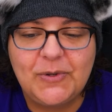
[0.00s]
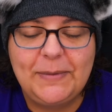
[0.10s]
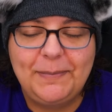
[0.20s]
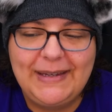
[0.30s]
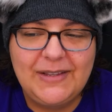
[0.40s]

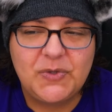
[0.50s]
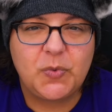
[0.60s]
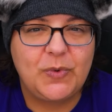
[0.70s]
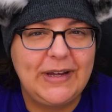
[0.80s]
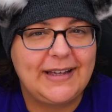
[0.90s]
it means
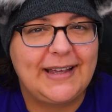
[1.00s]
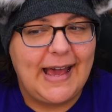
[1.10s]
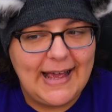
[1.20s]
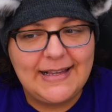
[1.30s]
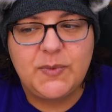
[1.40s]
Rick
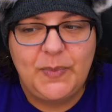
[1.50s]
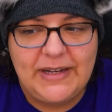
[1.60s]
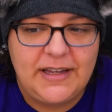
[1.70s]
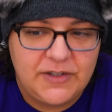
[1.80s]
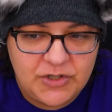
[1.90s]
has
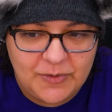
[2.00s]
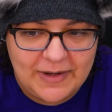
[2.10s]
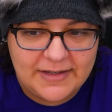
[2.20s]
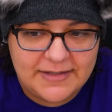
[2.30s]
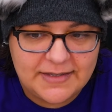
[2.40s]
been into
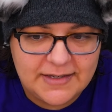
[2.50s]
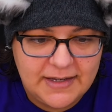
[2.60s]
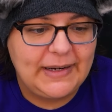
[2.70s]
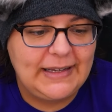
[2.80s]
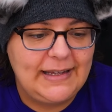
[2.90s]
us,
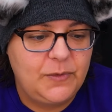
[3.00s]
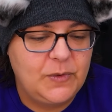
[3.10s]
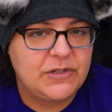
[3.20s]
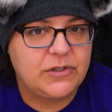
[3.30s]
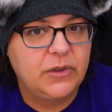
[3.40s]
but he
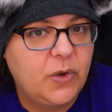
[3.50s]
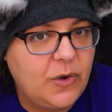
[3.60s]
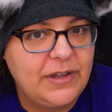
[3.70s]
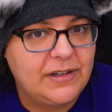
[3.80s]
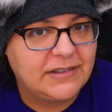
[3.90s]
was
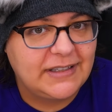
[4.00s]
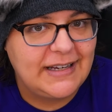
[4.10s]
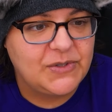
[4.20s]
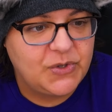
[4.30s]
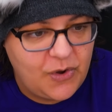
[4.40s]
loyal to
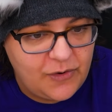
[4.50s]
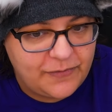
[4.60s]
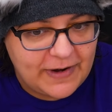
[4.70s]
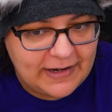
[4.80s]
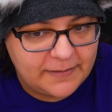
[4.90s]
his
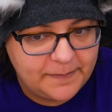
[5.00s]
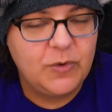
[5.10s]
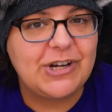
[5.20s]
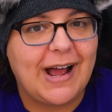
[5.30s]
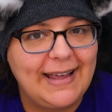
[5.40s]
girlfriend,
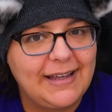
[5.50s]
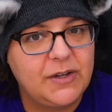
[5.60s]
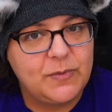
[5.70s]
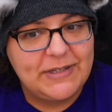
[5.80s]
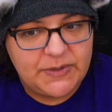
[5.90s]
which I
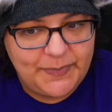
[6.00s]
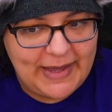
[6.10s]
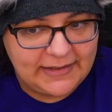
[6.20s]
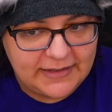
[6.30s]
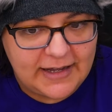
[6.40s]
can
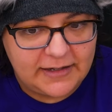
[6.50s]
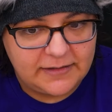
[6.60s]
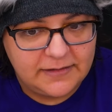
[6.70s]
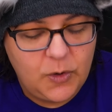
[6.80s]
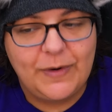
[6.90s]
respect that.
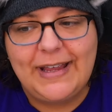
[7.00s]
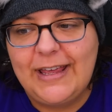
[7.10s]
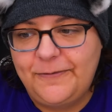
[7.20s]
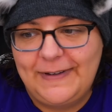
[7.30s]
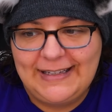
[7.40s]
Or
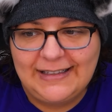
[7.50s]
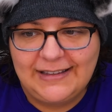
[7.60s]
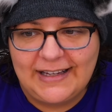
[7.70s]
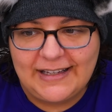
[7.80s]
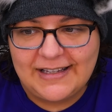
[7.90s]
if he did
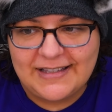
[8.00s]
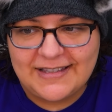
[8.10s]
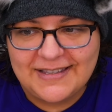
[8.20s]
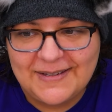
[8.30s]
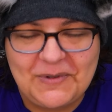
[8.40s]
like
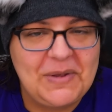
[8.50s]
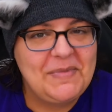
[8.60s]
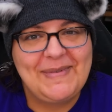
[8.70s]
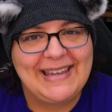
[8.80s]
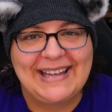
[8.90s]
us, why am
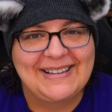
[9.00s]
I making